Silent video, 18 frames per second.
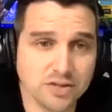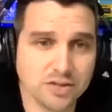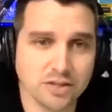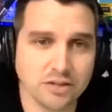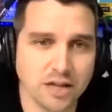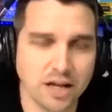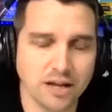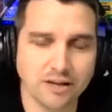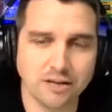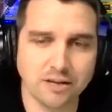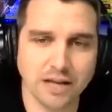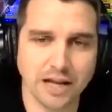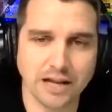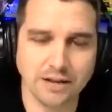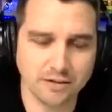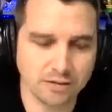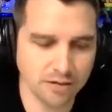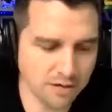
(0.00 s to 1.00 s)
it,
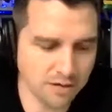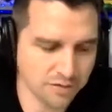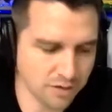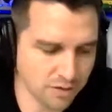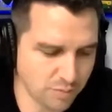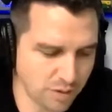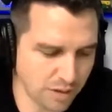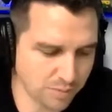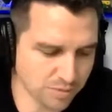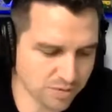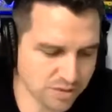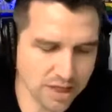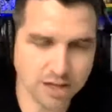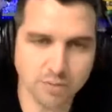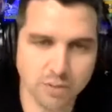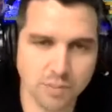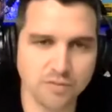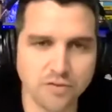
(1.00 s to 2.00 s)
and I've heard people
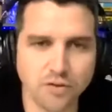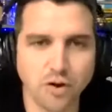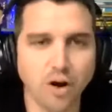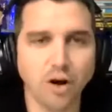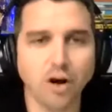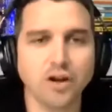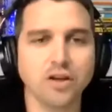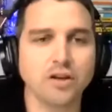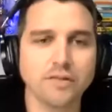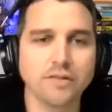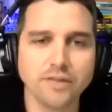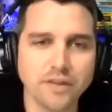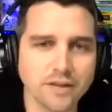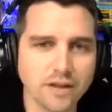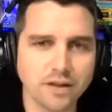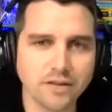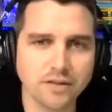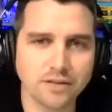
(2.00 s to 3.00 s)
say to me before, "Oh, you're
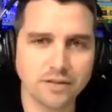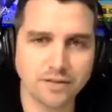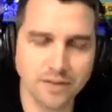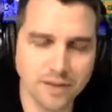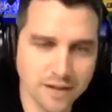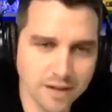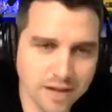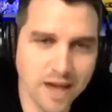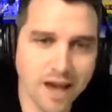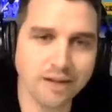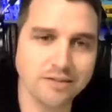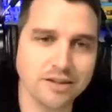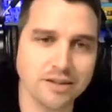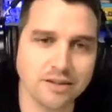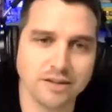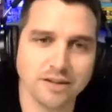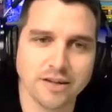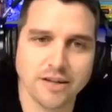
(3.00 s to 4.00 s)
the
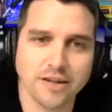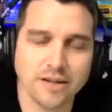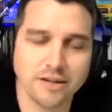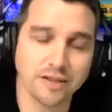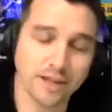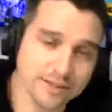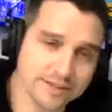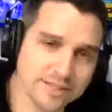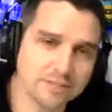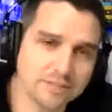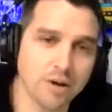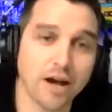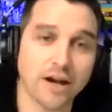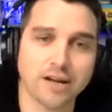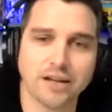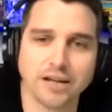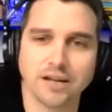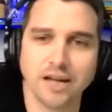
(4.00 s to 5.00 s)
accountant that's in
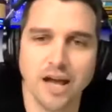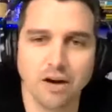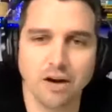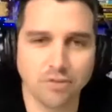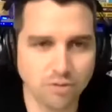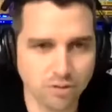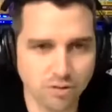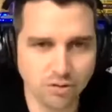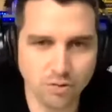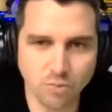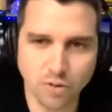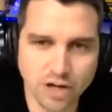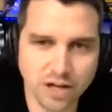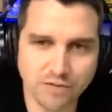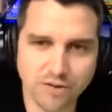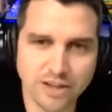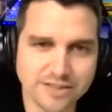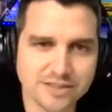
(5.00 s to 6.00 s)
marketing now," or
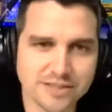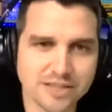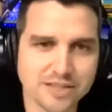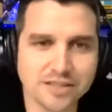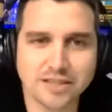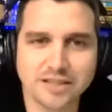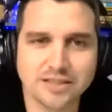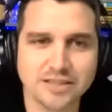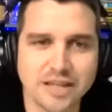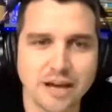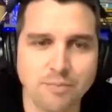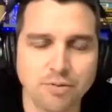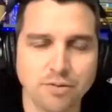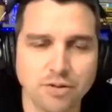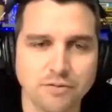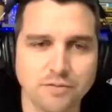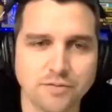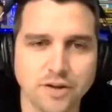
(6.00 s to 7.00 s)
whatever. That's just an
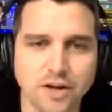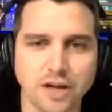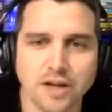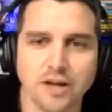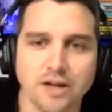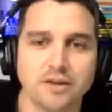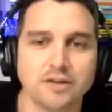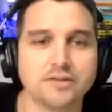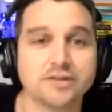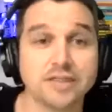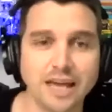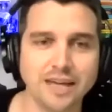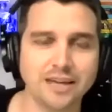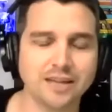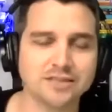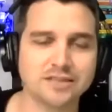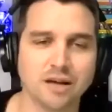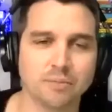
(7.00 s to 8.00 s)
example of
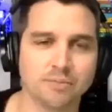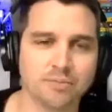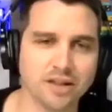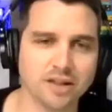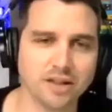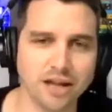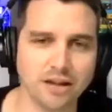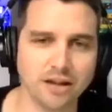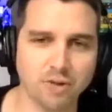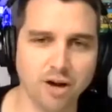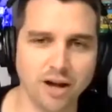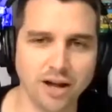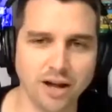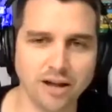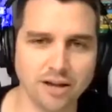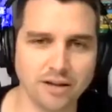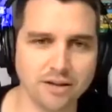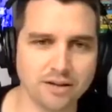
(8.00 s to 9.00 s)
saying something that
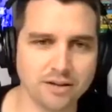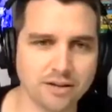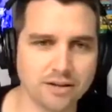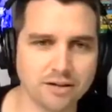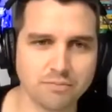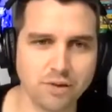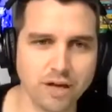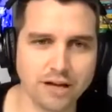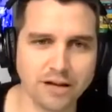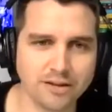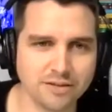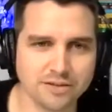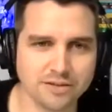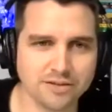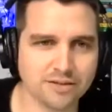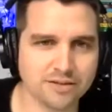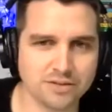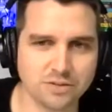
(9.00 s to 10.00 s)
my
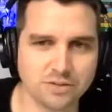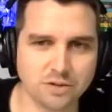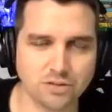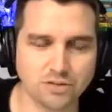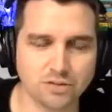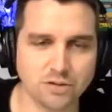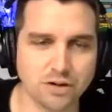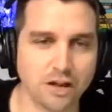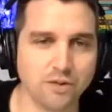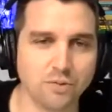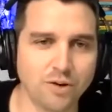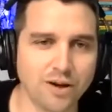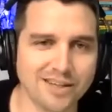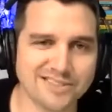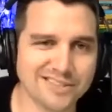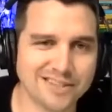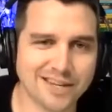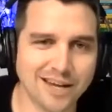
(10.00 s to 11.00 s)
competitors or
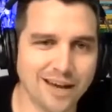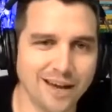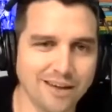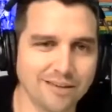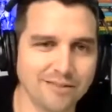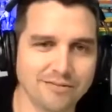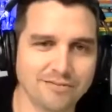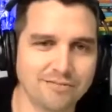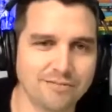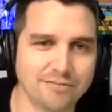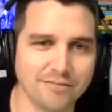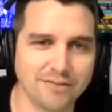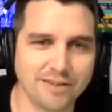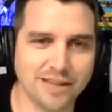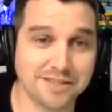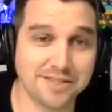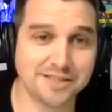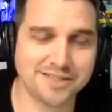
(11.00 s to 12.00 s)
otherwise can't
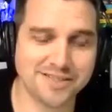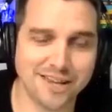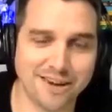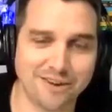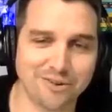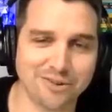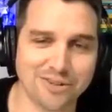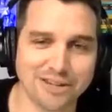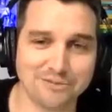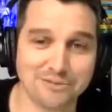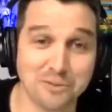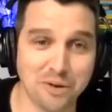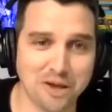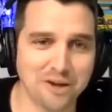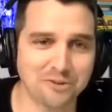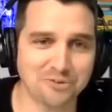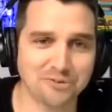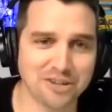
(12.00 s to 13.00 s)
necessarily
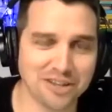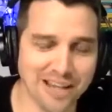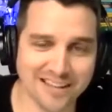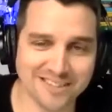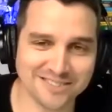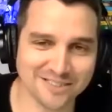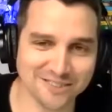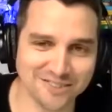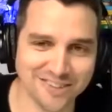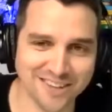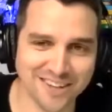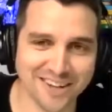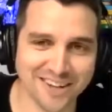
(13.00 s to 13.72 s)
repeat or relate to,